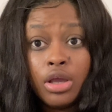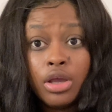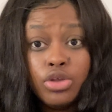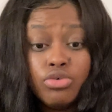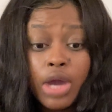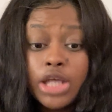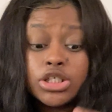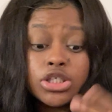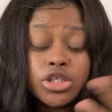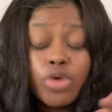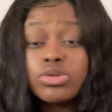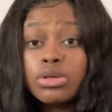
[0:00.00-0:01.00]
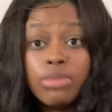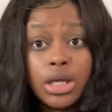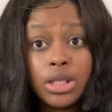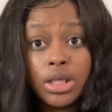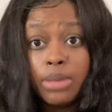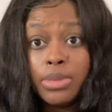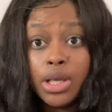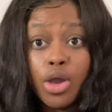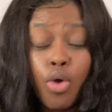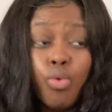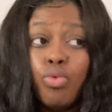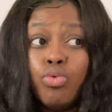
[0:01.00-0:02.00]
You can't just throw some money at me
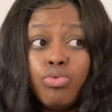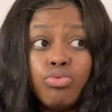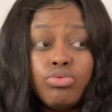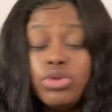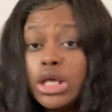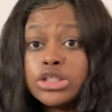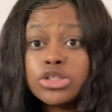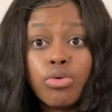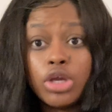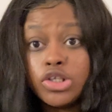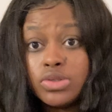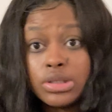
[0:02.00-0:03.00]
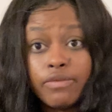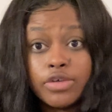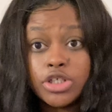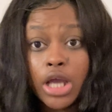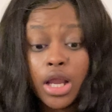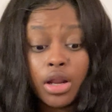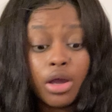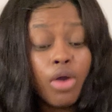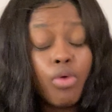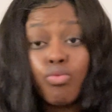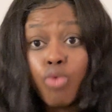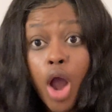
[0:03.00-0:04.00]
and, ooh, that's going to get you some vagina.
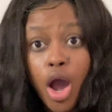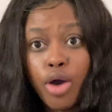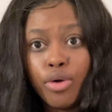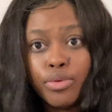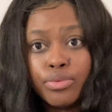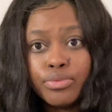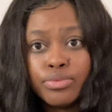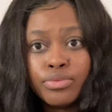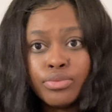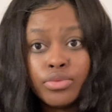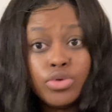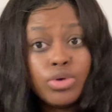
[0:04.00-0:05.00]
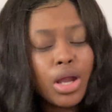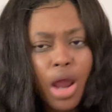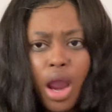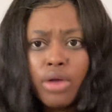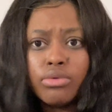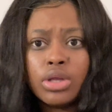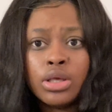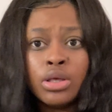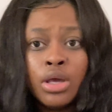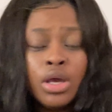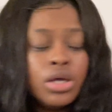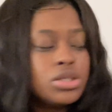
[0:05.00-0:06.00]
Wrong. You got to earn it.
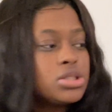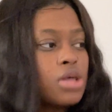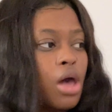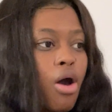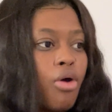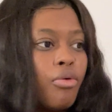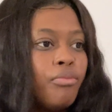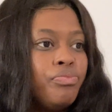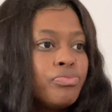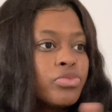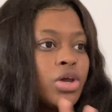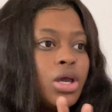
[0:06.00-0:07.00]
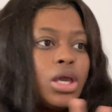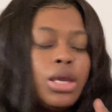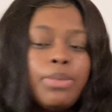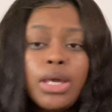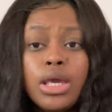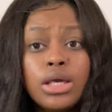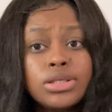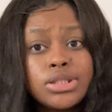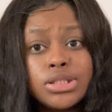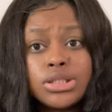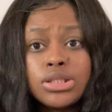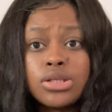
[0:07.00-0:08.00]
So he being
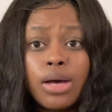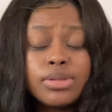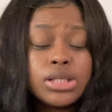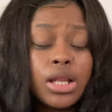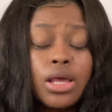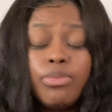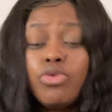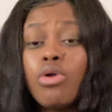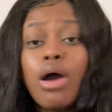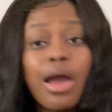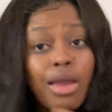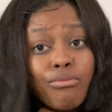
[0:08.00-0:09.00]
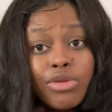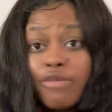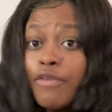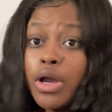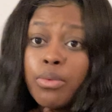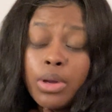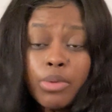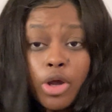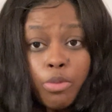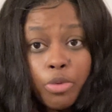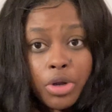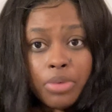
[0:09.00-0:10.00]
inconsistent, so I'm telling him, you know, I ain't really fucking with him
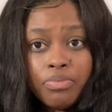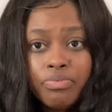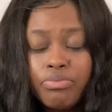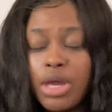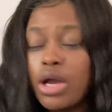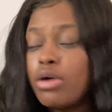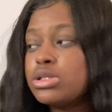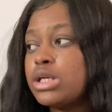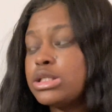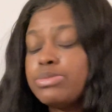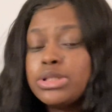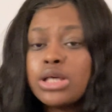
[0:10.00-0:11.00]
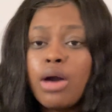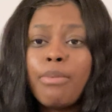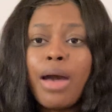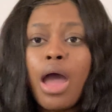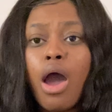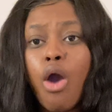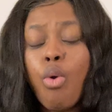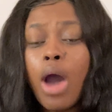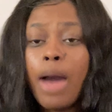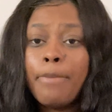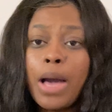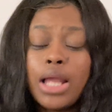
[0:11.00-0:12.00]
no more. Man going to text me talking about, oh,
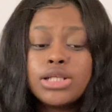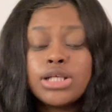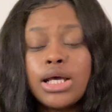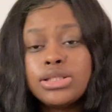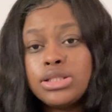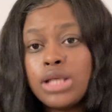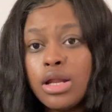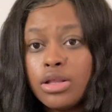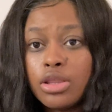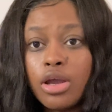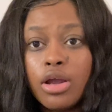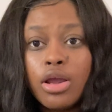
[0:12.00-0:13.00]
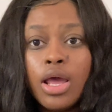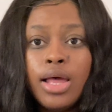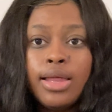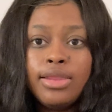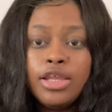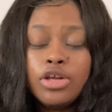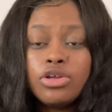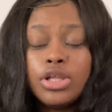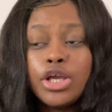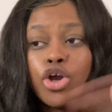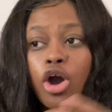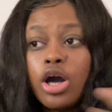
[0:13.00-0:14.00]
I apologize, this, that, and the third.
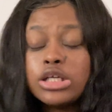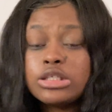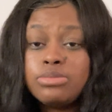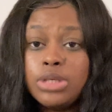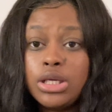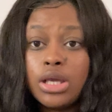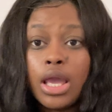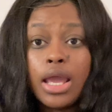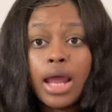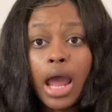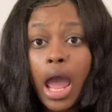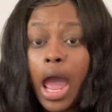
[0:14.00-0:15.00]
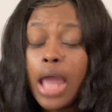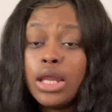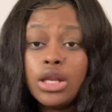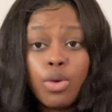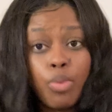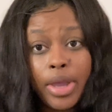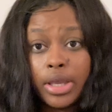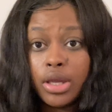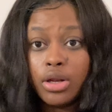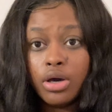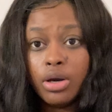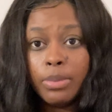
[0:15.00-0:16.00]
Literally calls me, and I end up
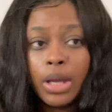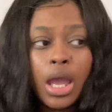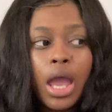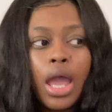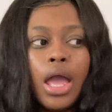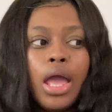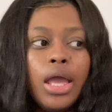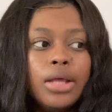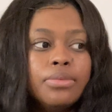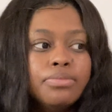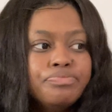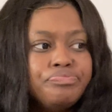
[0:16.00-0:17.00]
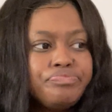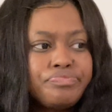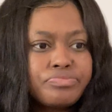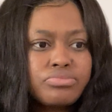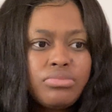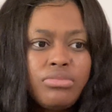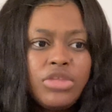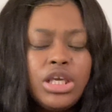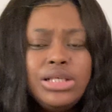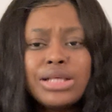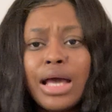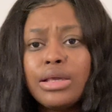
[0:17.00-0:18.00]
waking up, and
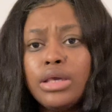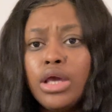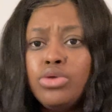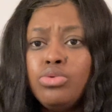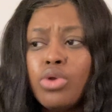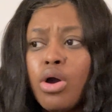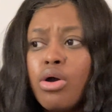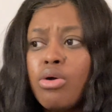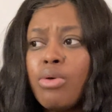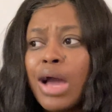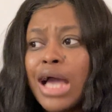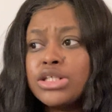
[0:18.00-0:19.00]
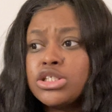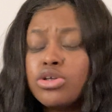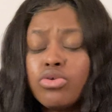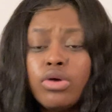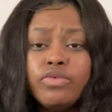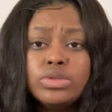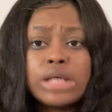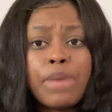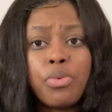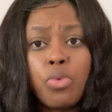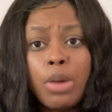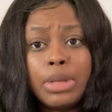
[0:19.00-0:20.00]
he's like, yeah, you know, I just don't know if you're the
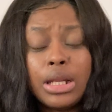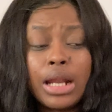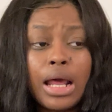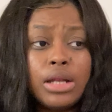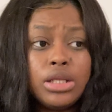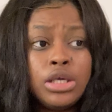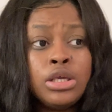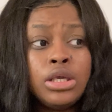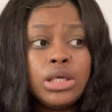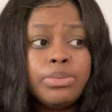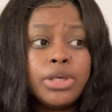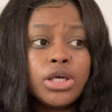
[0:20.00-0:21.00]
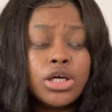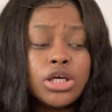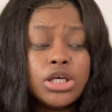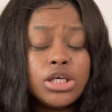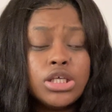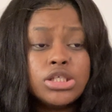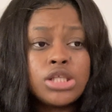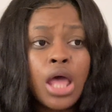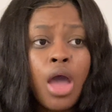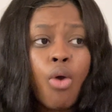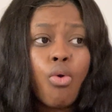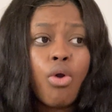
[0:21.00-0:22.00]
type of woman that I need, because,
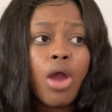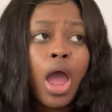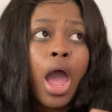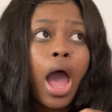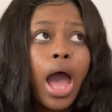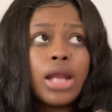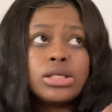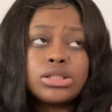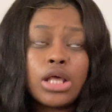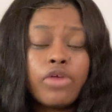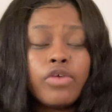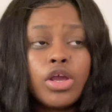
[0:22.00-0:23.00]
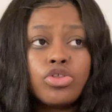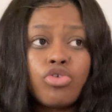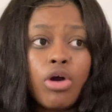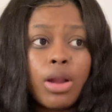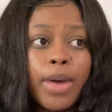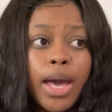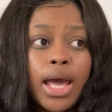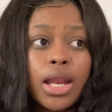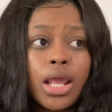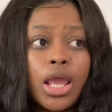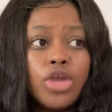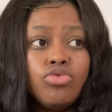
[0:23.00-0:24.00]
or I done sat over here and thought about
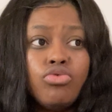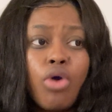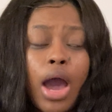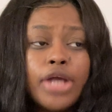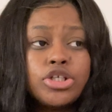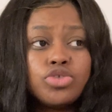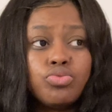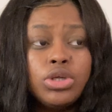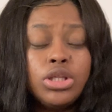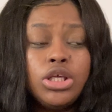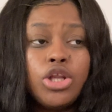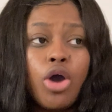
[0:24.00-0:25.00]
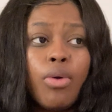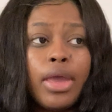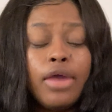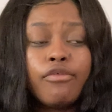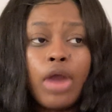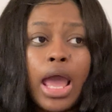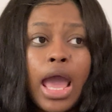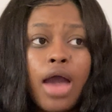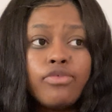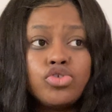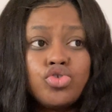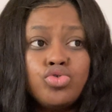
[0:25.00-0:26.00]
it, and, you know, I just really don't ever
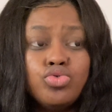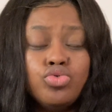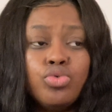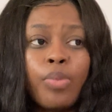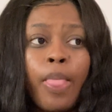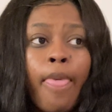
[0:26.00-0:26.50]
have to